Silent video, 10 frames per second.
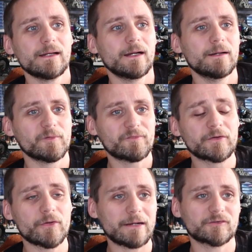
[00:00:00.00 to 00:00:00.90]
my
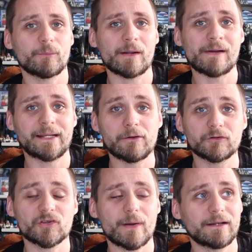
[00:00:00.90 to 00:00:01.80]
friend whose house I went around, he
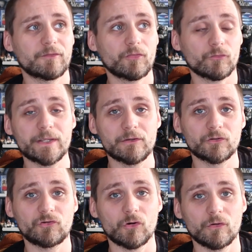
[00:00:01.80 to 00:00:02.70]
also had 3
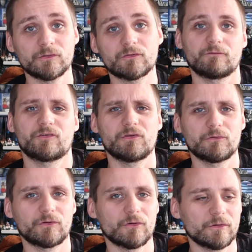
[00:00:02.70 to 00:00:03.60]
younger daughters, obviously
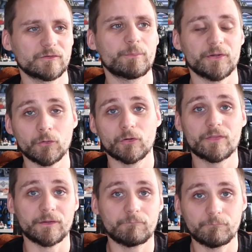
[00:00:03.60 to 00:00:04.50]
younger daughters, but younger
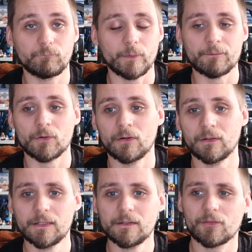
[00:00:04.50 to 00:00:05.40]
than we were.
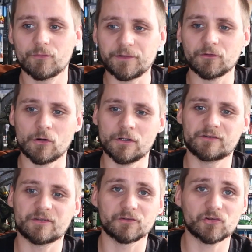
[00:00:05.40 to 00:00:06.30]
3
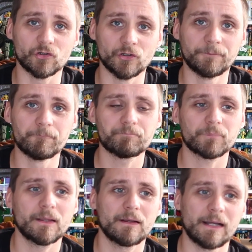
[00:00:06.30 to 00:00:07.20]
daughters and a son,
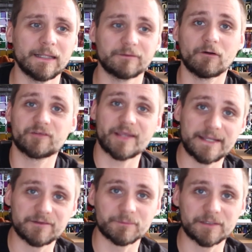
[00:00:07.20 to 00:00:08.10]
and obviously
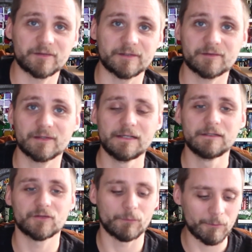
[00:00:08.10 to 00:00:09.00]
his missus.
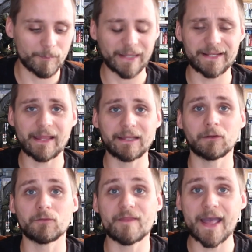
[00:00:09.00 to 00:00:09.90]
So when we played
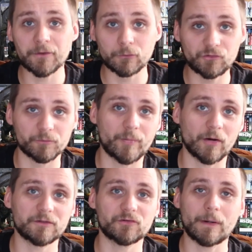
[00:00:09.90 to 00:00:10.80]
Halo, they'd all jump
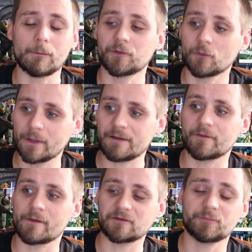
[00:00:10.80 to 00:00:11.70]
on as well. We'd all have
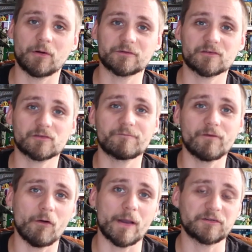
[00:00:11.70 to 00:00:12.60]
our Xboxes, so
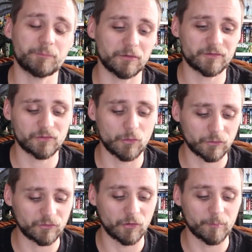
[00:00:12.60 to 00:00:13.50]
4 Xboxes
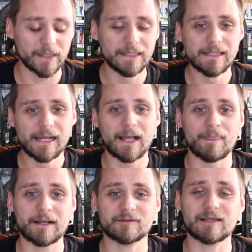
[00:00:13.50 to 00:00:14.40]
hooked up,
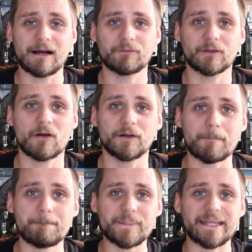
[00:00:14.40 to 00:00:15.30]
and that's how the kind
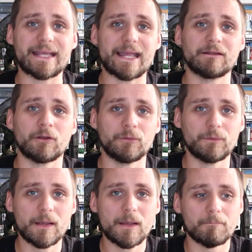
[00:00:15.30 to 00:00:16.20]
of big Halo
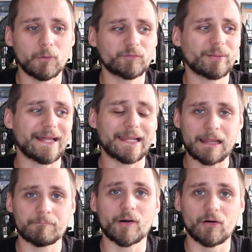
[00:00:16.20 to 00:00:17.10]
multiplayer
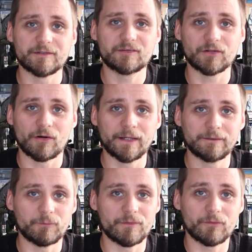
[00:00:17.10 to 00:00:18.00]
LAN parties
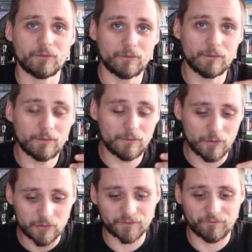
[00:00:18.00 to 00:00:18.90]
started, with
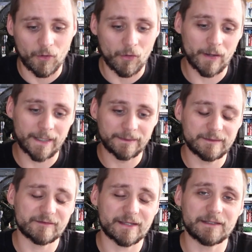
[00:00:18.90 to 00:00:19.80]
us 4 and
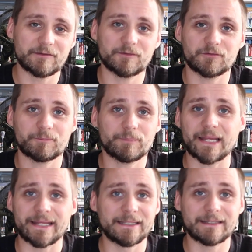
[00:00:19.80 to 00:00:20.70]
his kids just
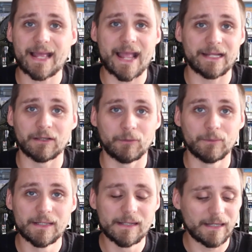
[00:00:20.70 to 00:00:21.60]
playing Halo
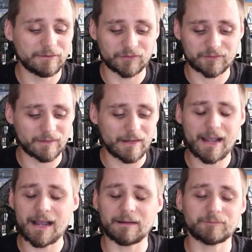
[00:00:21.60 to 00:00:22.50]
and just
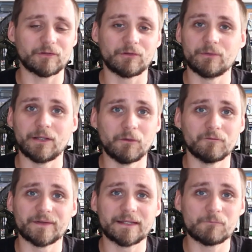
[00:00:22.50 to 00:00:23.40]
absolutely
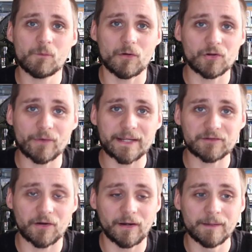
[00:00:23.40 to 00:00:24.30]
loving it. What a great
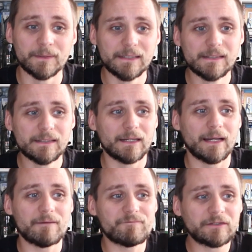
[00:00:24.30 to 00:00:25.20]
time.
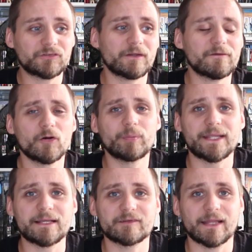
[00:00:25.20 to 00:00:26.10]
Eventually, a couple of
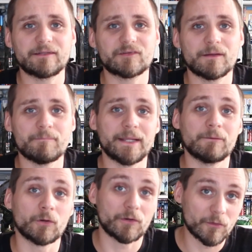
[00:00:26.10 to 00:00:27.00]
years later, me
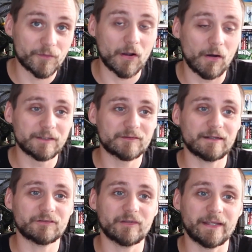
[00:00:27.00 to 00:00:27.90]
and one of the other guys
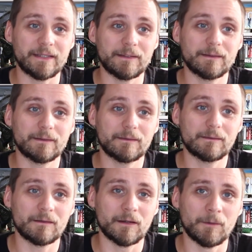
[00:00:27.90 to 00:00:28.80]
actually
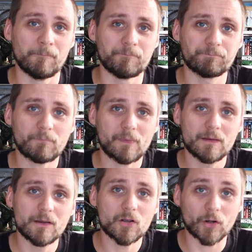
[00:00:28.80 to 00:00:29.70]

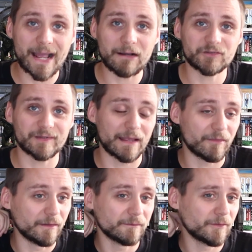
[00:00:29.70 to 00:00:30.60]
got a house
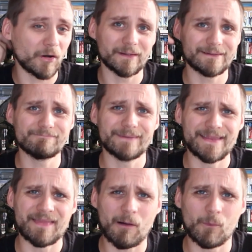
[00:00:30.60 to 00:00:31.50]
together. Not
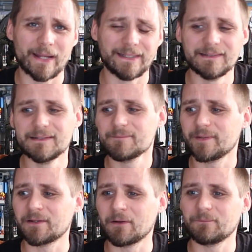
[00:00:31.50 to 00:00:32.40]
in that way,
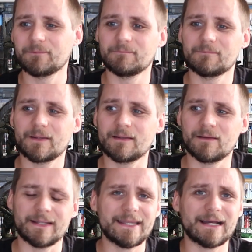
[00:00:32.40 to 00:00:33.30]
but you know,
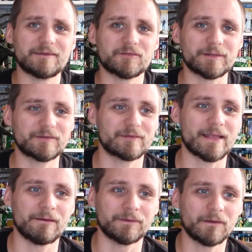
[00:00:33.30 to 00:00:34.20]
he had his missus
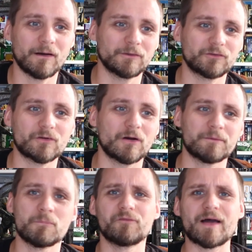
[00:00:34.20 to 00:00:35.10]
there, and I just kind
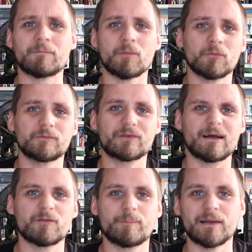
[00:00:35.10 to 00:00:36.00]
of moved out of my mum's to
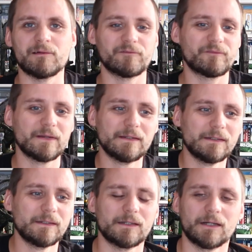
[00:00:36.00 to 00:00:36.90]
have a bit of
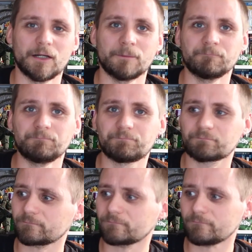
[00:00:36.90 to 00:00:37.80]

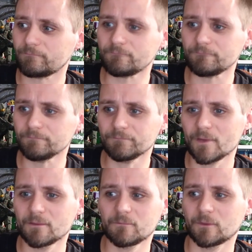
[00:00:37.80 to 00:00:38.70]

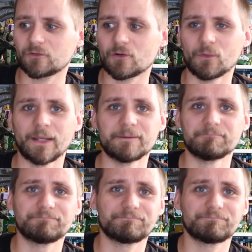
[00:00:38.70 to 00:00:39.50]
what do you call it,